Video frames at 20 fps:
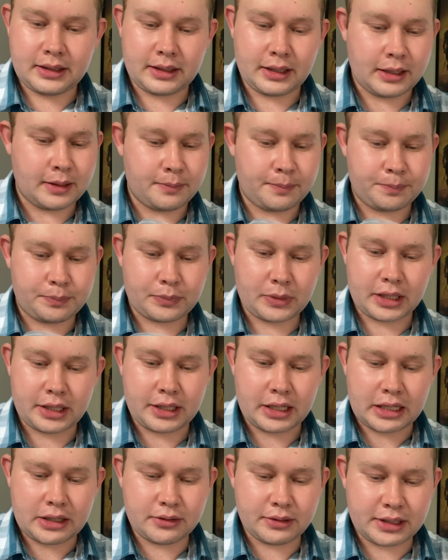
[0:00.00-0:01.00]

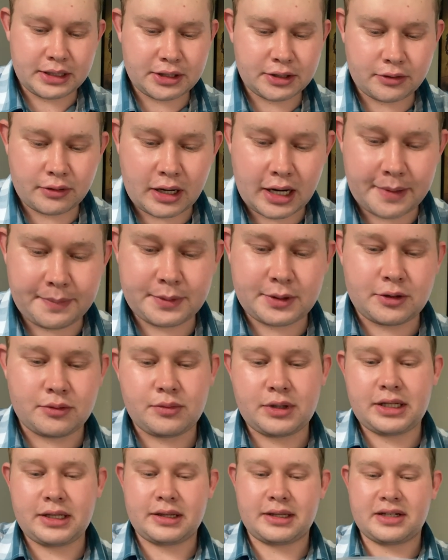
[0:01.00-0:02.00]
Yaku described to
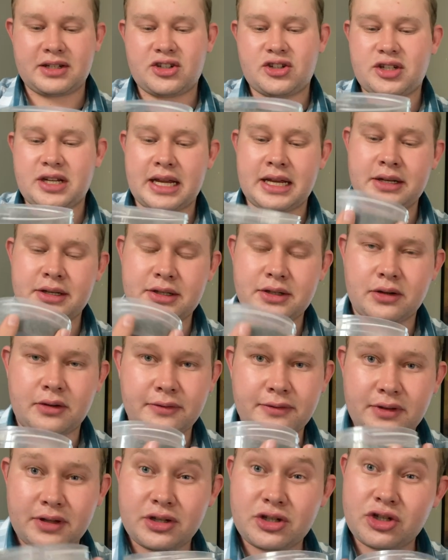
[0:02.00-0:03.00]
me the scent
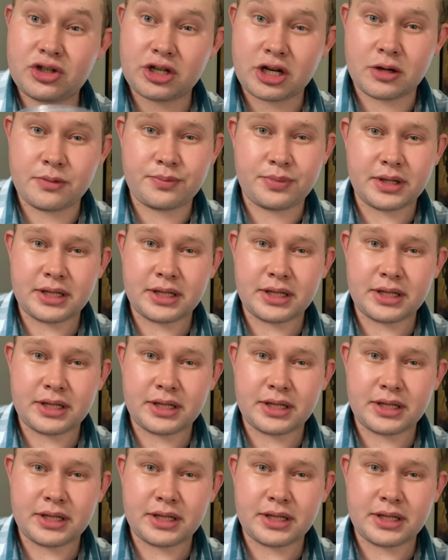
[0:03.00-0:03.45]
of the soap.